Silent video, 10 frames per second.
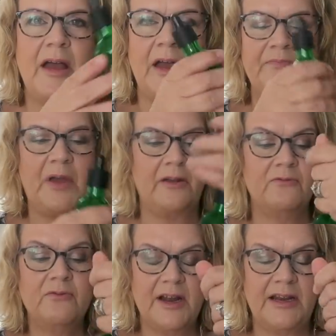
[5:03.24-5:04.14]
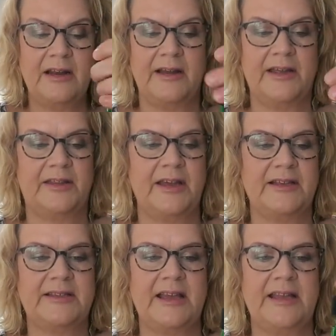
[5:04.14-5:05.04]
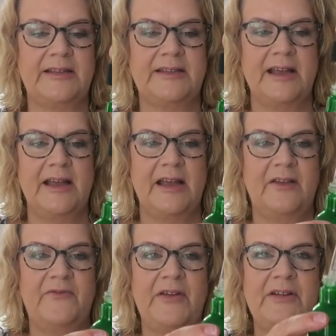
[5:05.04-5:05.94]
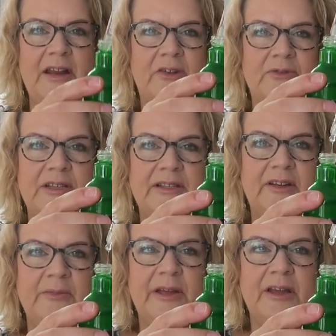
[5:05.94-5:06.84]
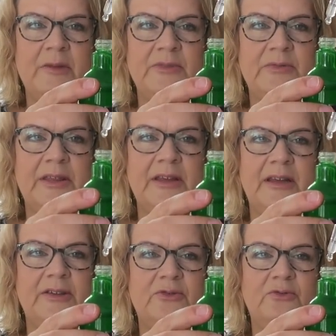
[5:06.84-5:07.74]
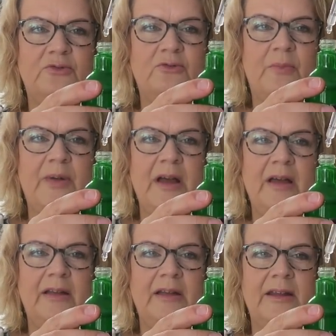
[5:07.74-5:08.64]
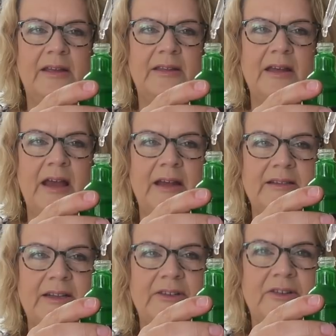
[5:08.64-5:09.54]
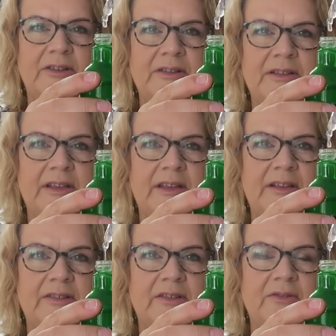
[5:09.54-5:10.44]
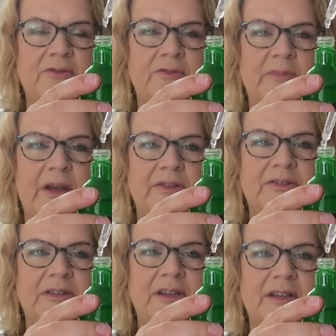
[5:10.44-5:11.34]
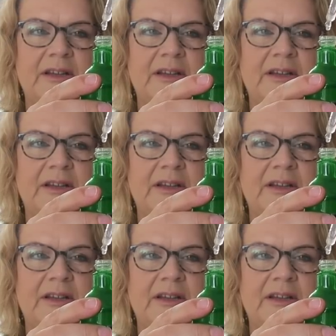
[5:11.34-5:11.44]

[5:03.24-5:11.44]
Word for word: but um, i really like this it's a very liquidy serum it comes with a little dropper like that as you can see that's almost